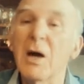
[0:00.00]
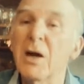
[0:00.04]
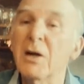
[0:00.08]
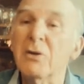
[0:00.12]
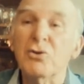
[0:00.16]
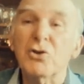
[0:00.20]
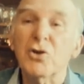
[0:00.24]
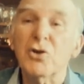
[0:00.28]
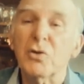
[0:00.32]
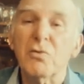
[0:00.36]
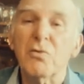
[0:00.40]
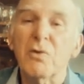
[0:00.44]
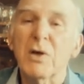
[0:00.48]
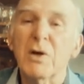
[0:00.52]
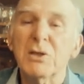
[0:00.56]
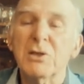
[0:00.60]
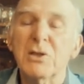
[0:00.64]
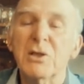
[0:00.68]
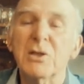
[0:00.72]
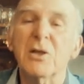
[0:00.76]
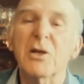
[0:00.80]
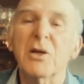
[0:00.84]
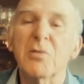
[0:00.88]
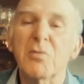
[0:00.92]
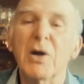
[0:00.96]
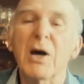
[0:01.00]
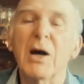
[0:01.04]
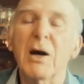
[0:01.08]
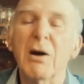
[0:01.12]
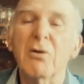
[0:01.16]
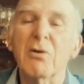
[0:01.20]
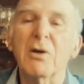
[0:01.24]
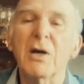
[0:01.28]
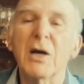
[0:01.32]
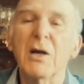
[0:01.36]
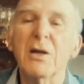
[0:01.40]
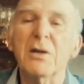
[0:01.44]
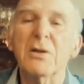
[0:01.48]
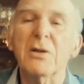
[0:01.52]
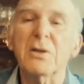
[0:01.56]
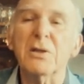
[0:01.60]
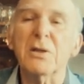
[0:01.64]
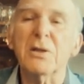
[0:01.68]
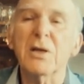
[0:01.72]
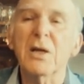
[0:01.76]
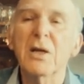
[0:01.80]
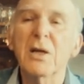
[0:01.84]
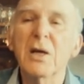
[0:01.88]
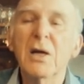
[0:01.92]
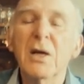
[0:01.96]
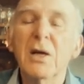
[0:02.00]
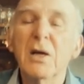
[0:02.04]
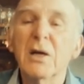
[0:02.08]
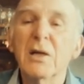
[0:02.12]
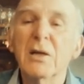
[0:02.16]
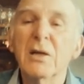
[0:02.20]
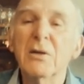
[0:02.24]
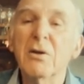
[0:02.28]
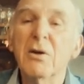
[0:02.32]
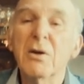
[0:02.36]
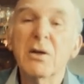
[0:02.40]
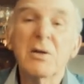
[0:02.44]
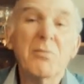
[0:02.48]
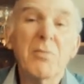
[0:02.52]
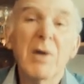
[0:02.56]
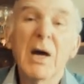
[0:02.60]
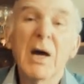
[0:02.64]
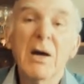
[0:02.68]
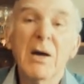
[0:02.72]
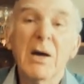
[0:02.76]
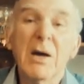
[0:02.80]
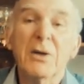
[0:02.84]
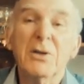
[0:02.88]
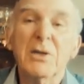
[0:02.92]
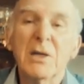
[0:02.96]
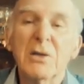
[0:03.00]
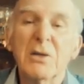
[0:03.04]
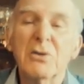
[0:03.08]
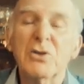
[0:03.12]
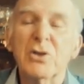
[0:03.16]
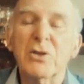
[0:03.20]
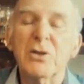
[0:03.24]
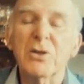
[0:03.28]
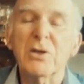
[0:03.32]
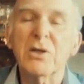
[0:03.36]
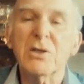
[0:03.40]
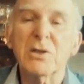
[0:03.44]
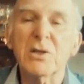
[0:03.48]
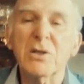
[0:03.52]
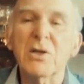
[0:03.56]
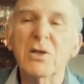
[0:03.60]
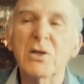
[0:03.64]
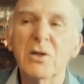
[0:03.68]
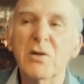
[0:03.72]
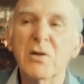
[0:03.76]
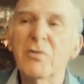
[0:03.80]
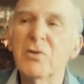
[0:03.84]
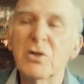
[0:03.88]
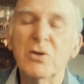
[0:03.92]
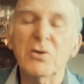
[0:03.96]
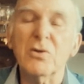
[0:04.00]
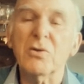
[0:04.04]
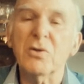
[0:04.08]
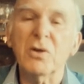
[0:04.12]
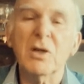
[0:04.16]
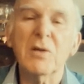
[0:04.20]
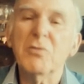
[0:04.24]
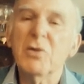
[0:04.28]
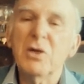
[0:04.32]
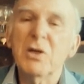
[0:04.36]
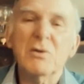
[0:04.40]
I enjoyed writing about and, admired actually as an individual.